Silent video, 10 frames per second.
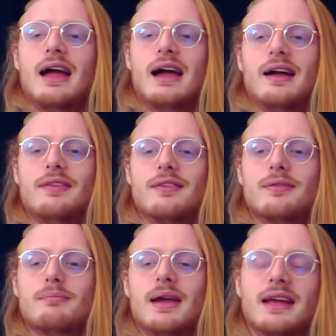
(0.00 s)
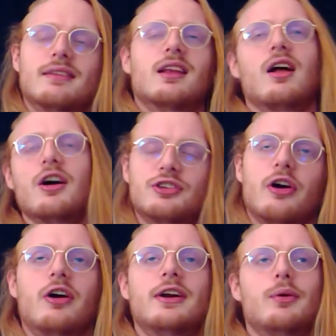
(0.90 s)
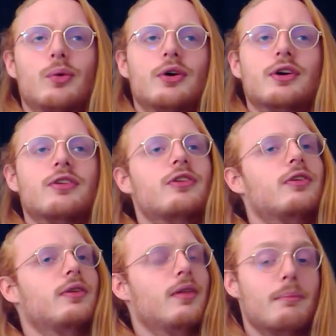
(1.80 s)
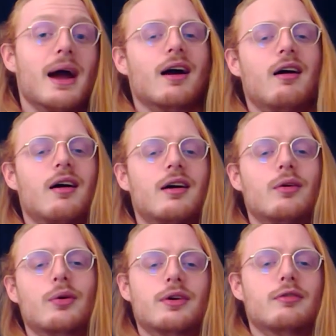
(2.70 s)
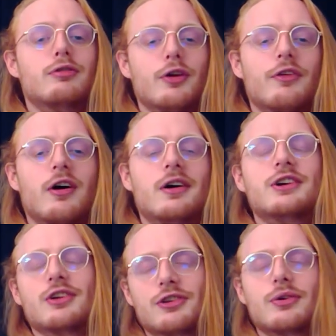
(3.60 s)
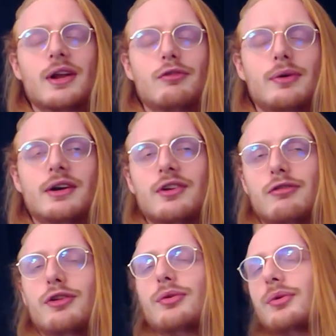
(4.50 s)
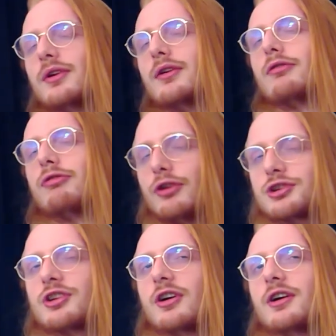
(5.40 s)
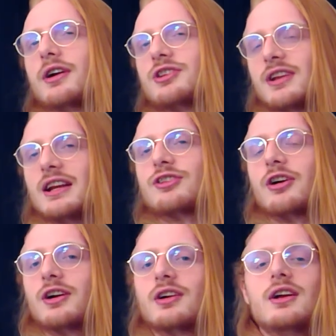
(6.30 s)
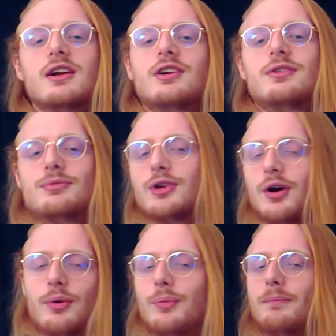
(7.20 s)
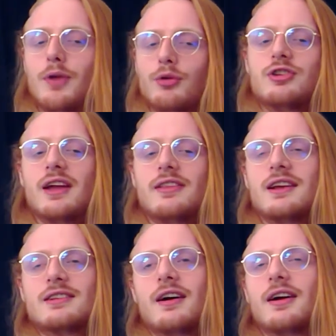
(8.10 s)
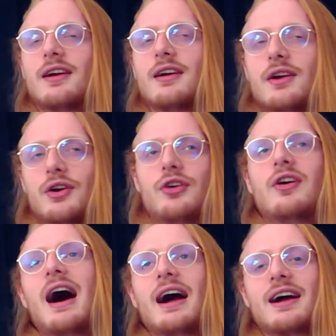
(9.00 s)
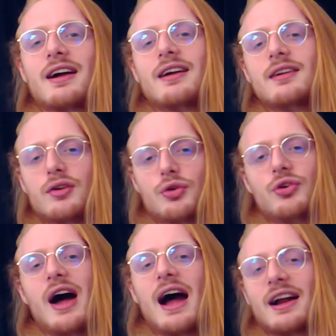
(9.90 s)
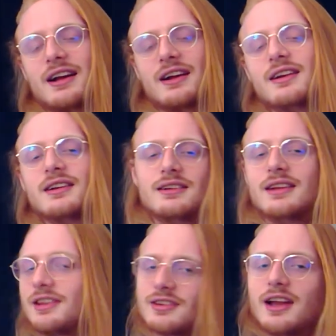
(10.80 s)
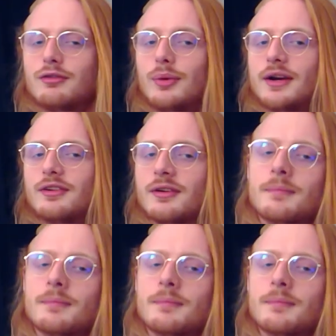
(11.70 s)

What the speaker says: And making the last R in a word the back R or the front R is also kind of weird if you do the first R as an English R. So don't say things like raar, raar. That's kind of weird.